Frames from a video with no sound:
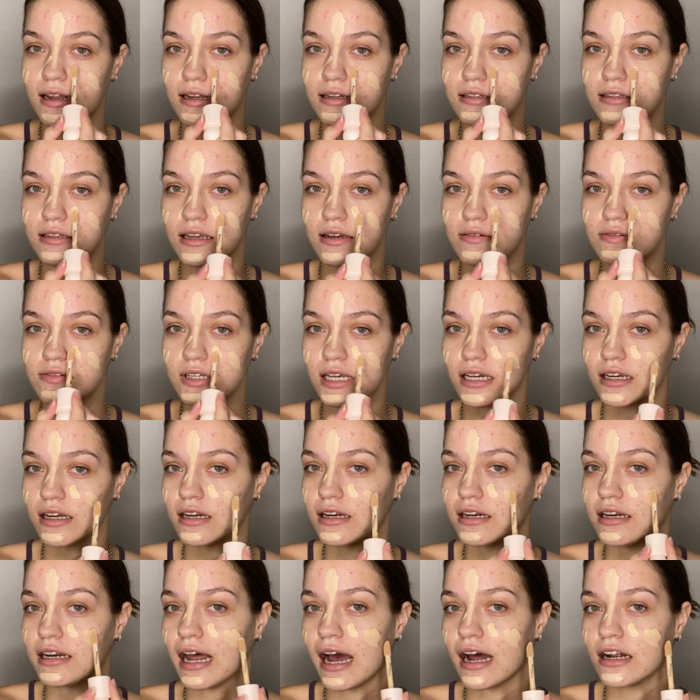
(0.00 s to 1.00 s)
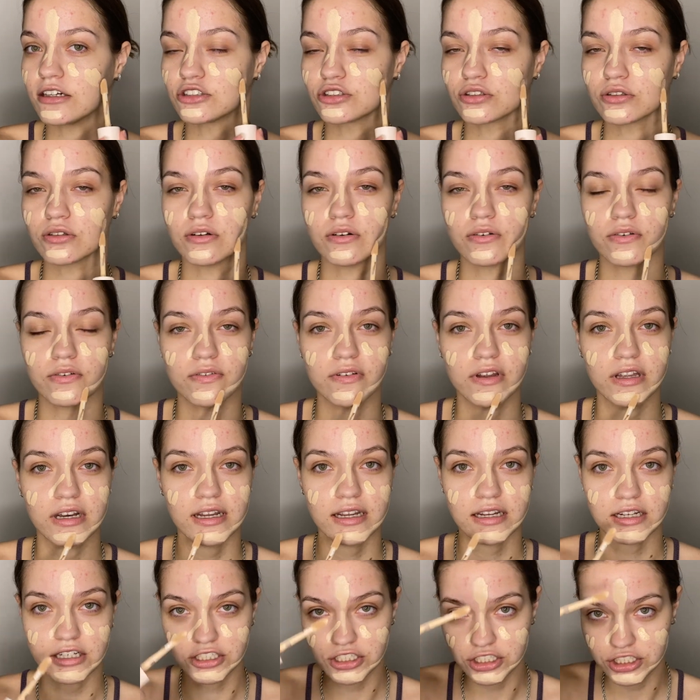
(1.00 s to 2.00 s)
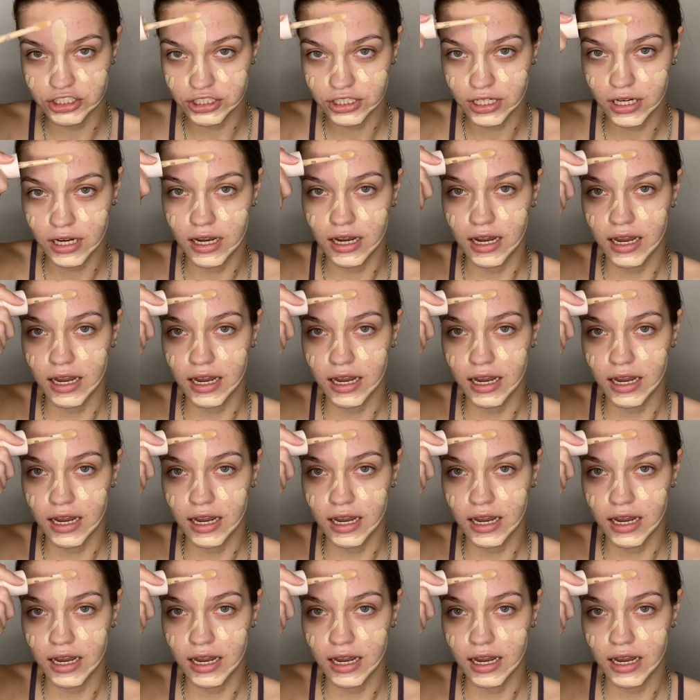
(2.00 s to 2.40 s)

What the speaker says: It gives like a natural finish,